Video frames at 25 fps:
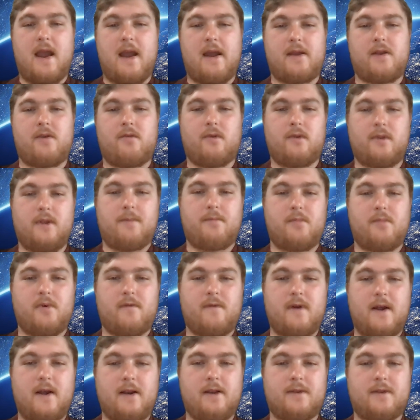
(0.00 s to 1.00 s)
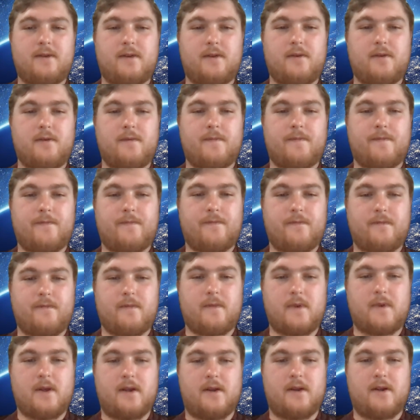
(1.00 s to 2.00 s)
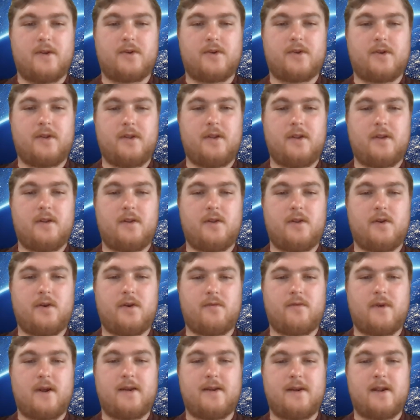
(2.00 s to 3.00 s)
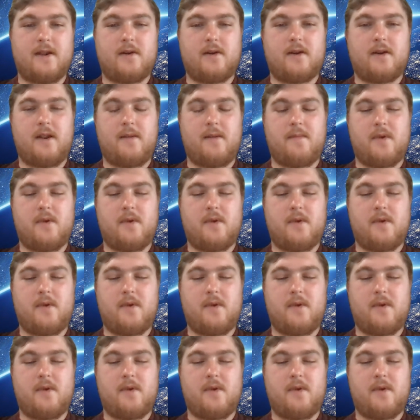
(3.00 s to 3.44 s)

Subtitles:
accurately provided to you. Additionally, you could write down an